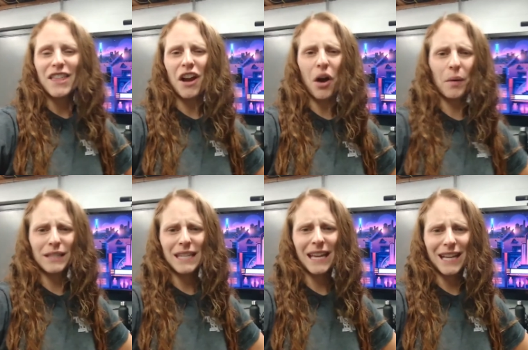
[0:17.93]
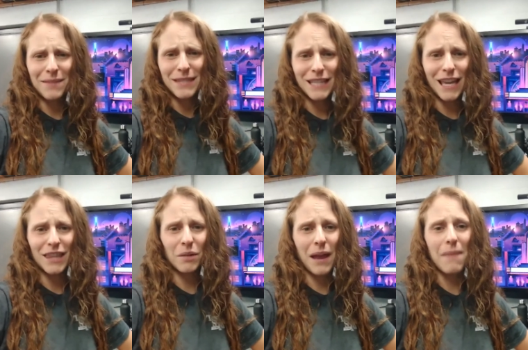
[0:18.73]
There are always hiccups that get in
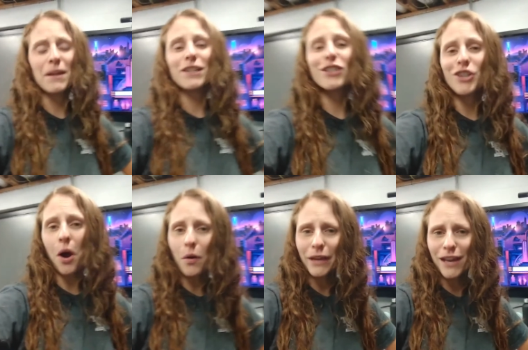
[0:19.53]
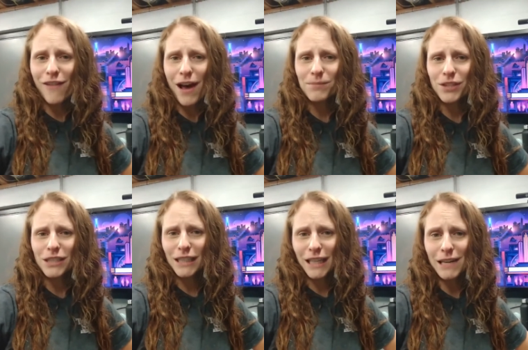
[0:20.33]
the way, but don't give up.
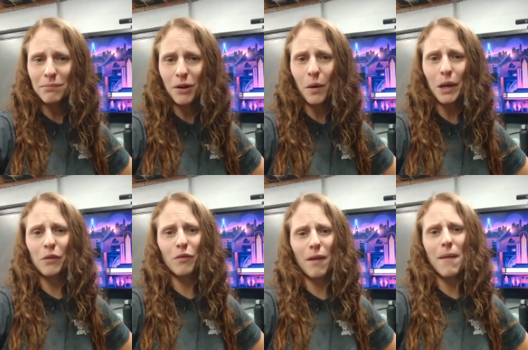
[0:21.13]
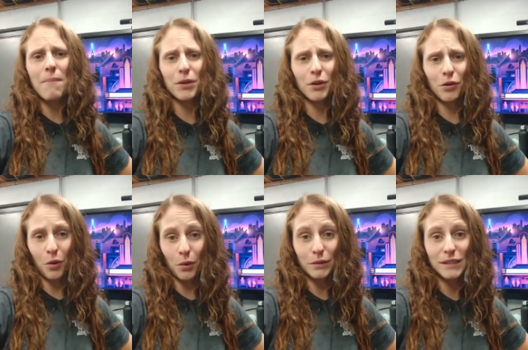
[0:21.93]
Just keep going and remember your
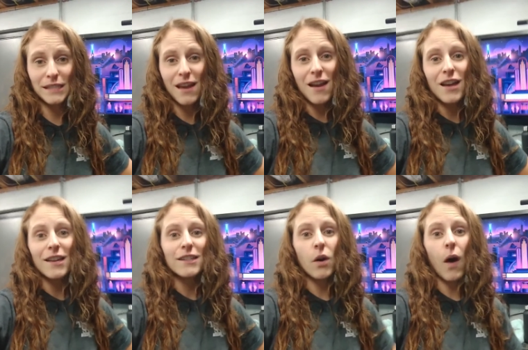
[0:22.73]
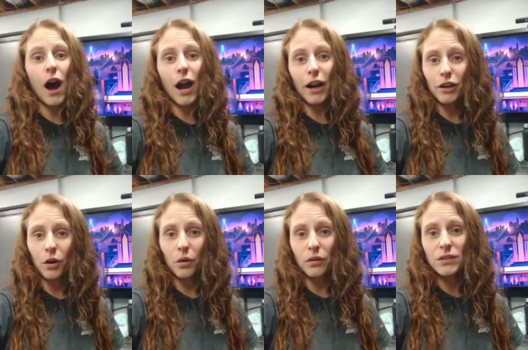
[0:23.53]
goals. So our
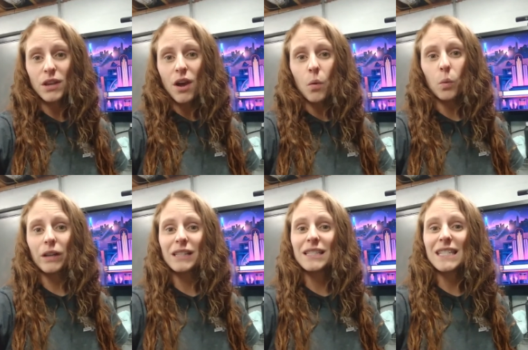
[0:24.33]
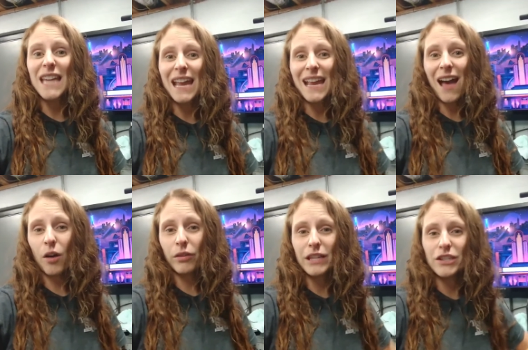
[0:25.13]
goals were to stay
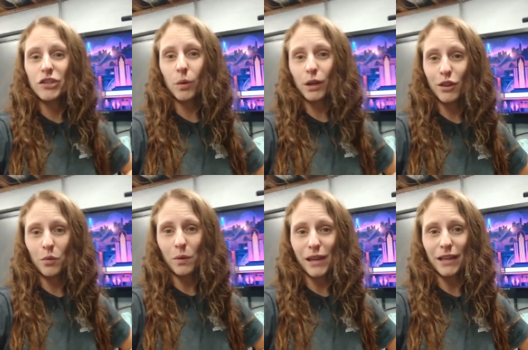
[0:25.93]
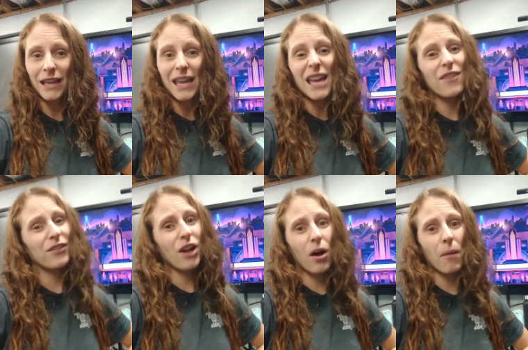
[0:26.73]
healthy during the week. If
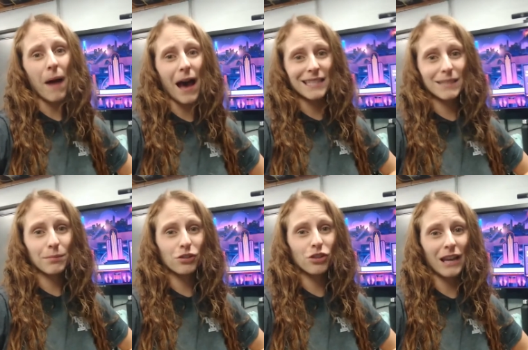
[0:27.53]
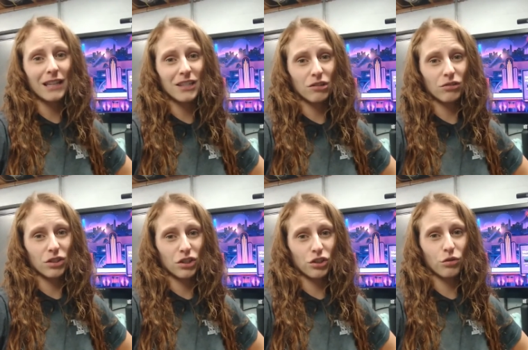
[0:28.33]
at all possible, try to do
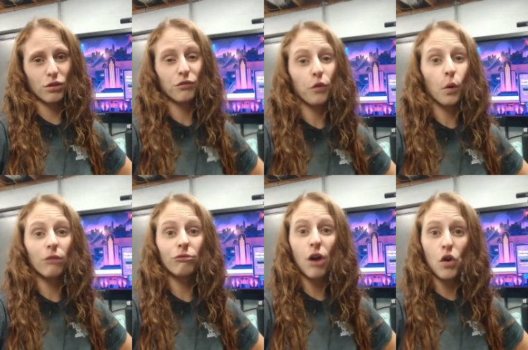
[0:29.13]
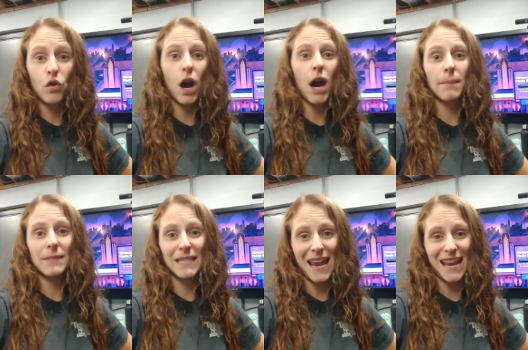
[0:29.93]
two to four low carb
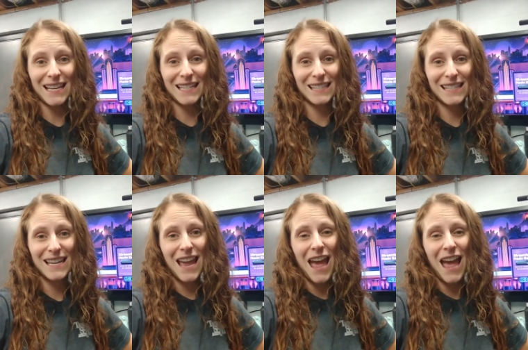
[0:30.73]
days.